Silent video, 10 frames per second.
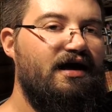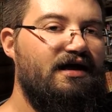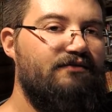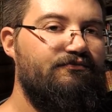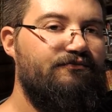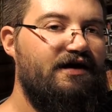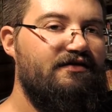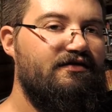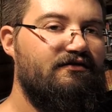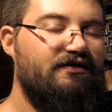And
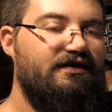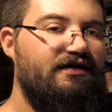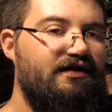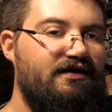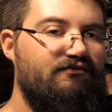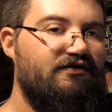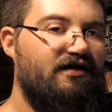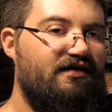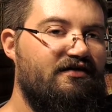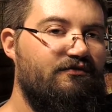basically he
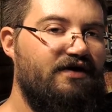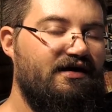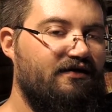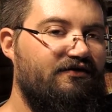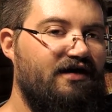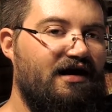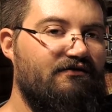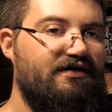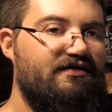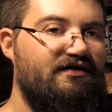was asking me how the
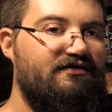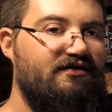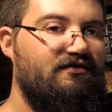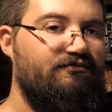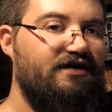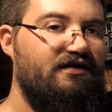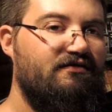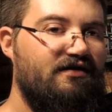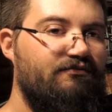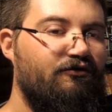RX antenna
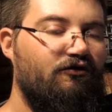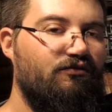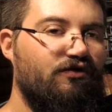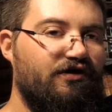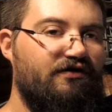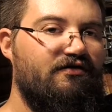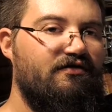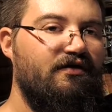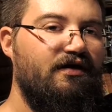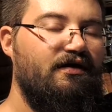BNC port
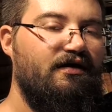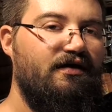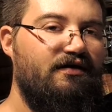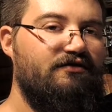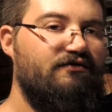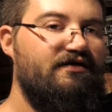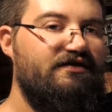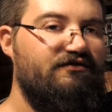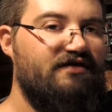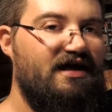works. And the
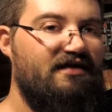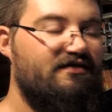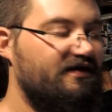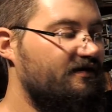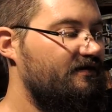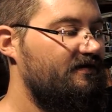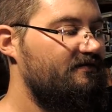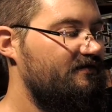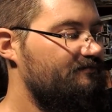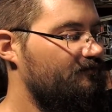reason he was asking
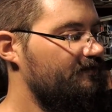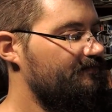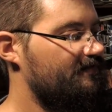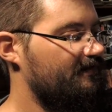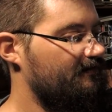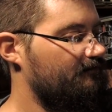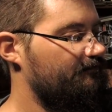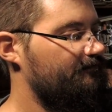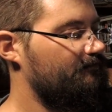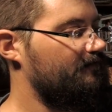is he's bought
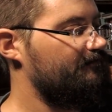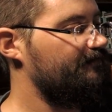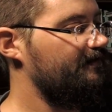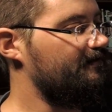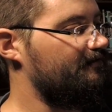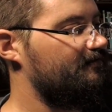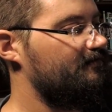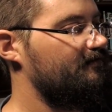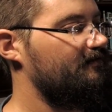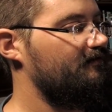himself one of
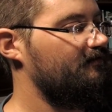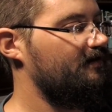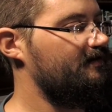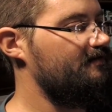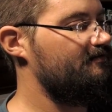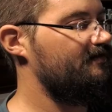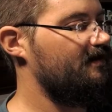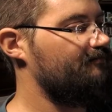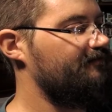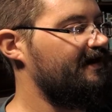these, an
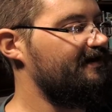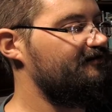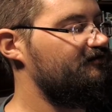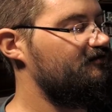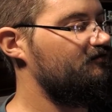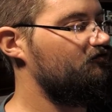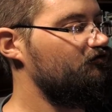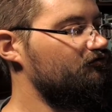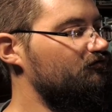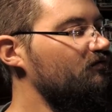SDR Play
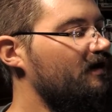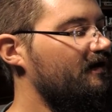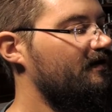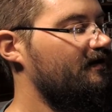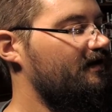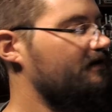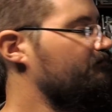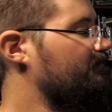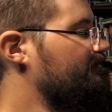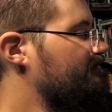2,
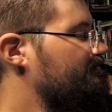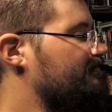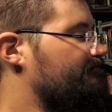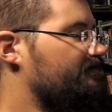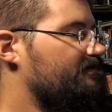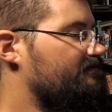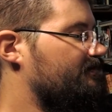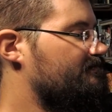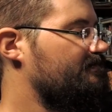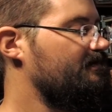as well as a
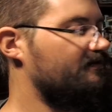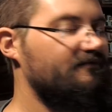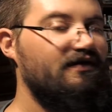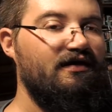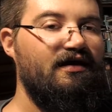7610.